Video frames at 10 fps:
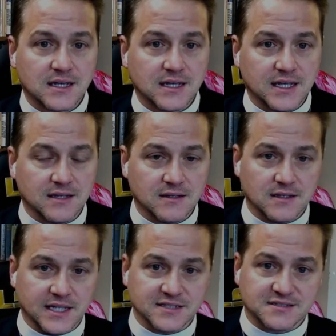
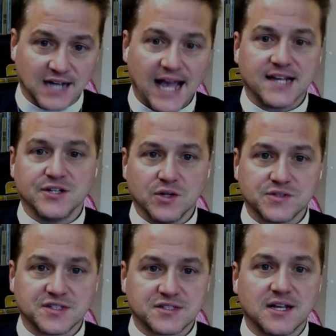he has
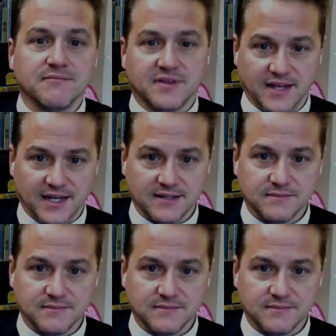diagnosed something.